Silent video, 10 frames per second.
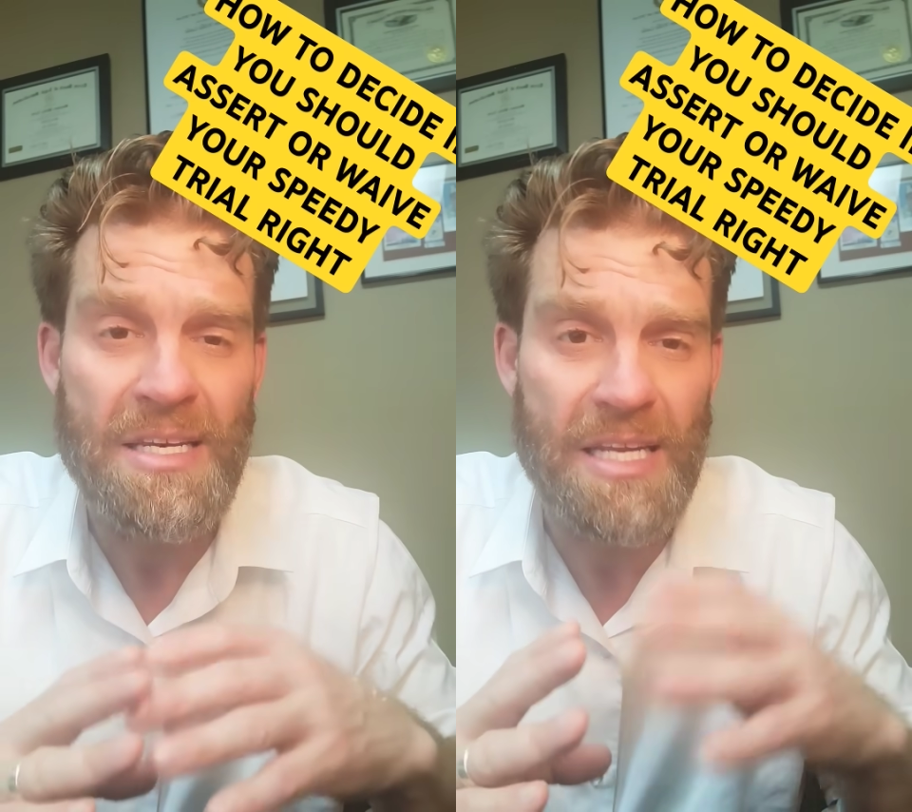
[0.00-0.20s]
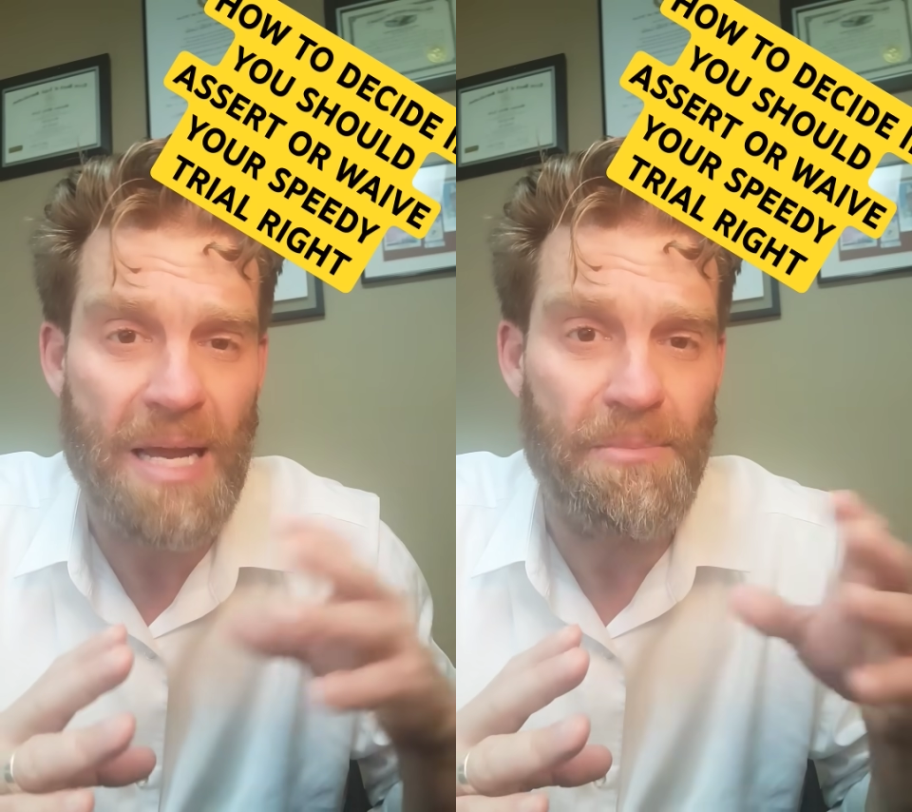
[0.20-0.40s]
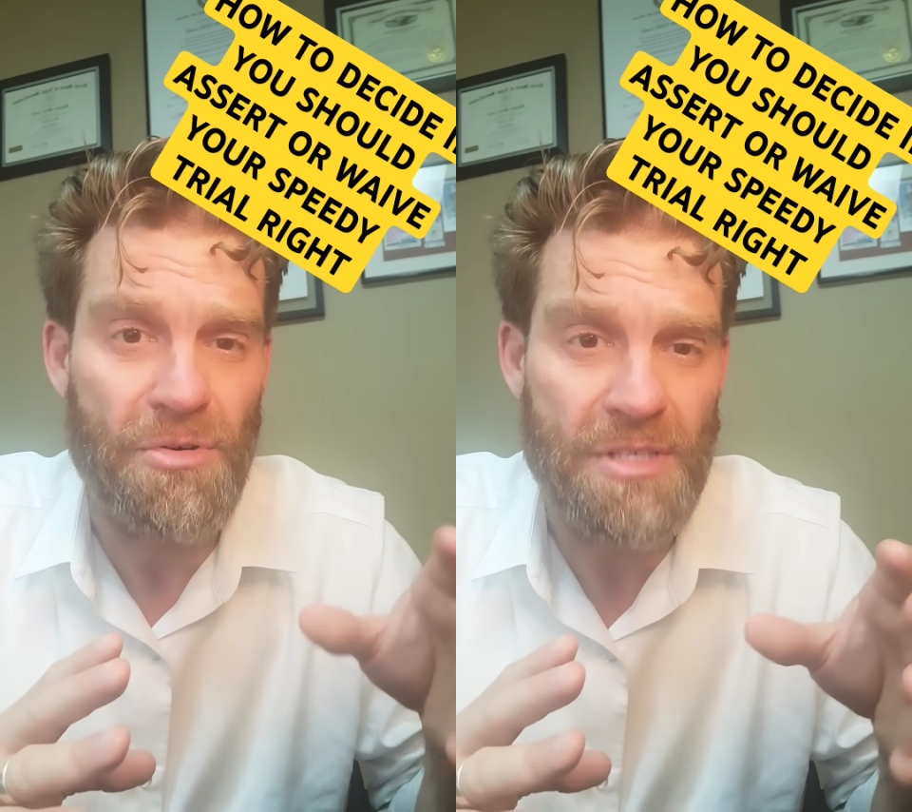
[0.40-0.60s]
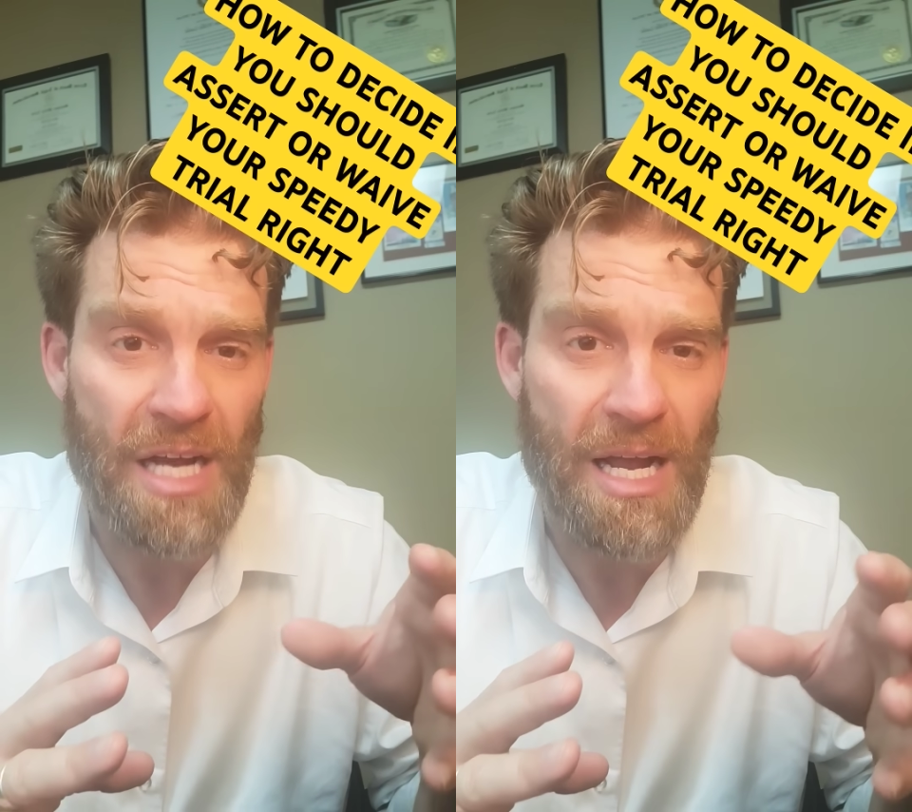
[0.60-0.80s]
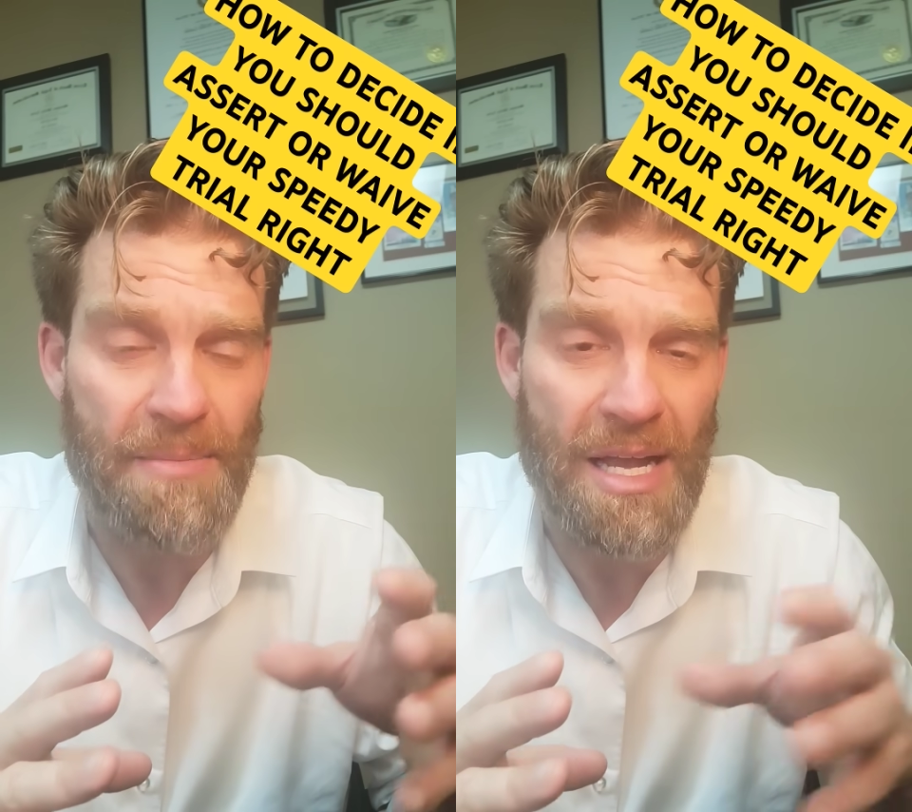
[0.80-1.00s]
to get more
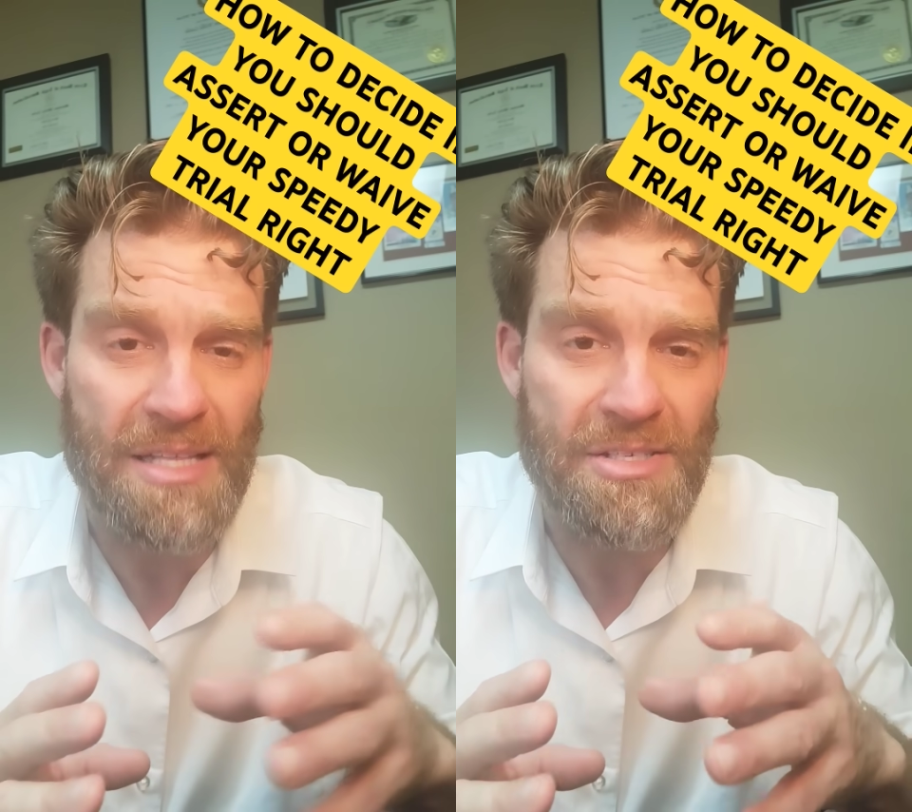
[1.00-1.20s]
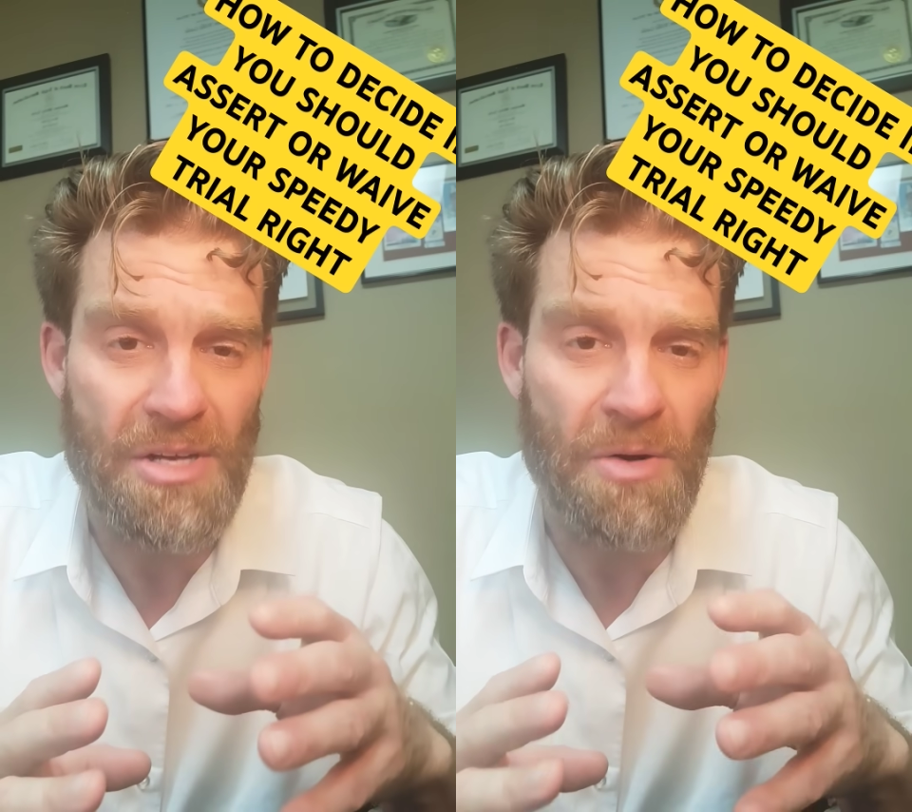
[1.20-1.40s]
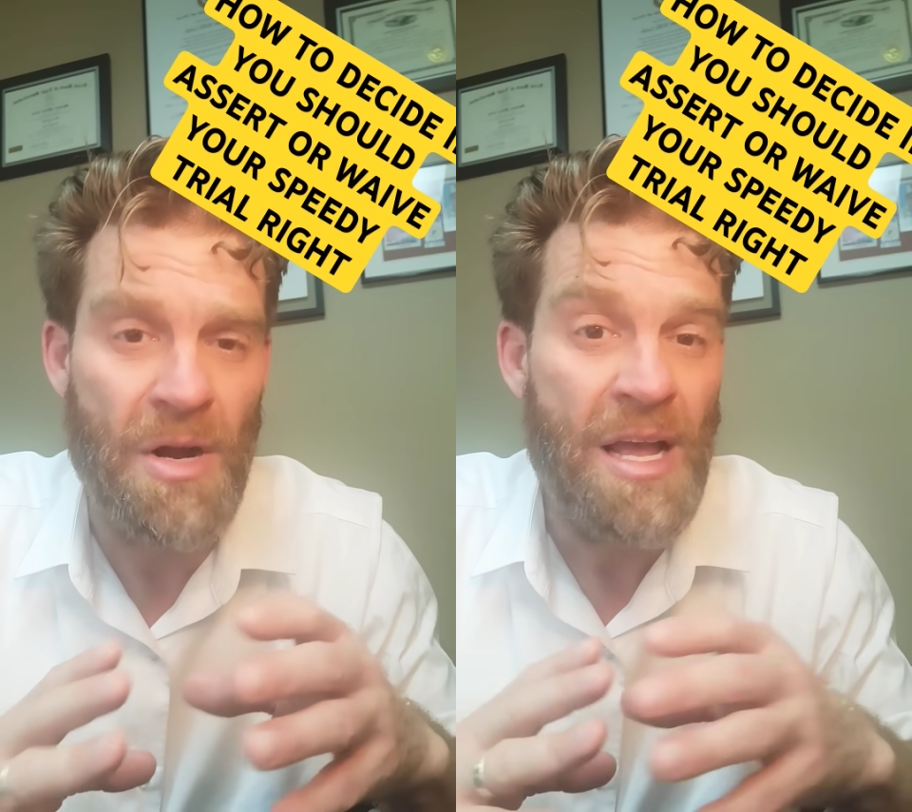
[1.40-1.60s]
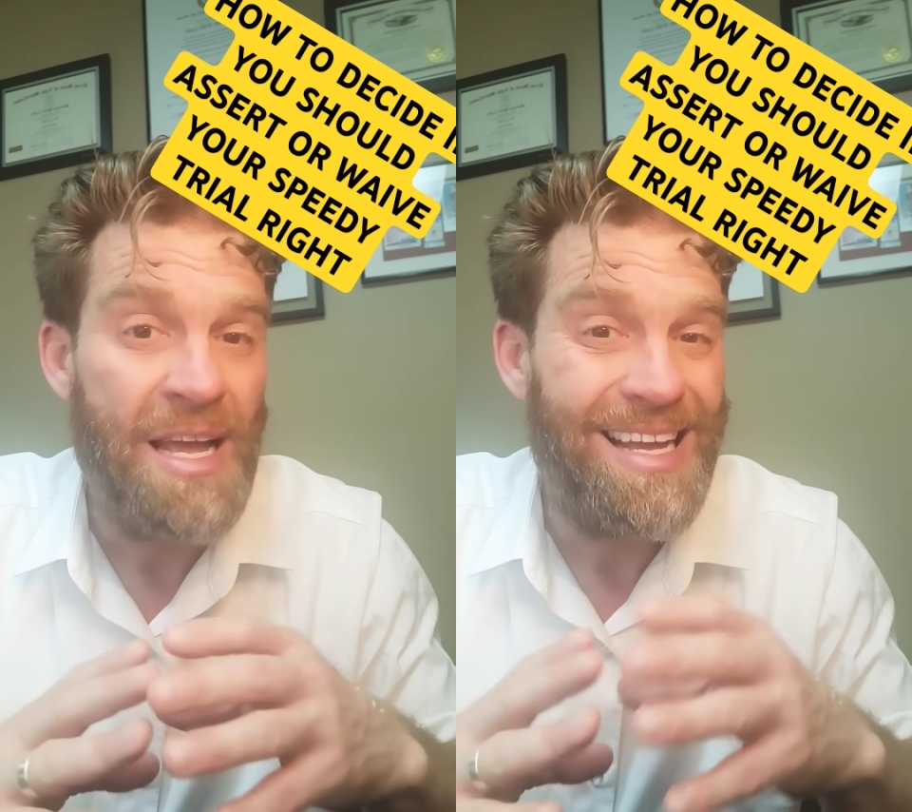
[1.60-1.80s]
time. And so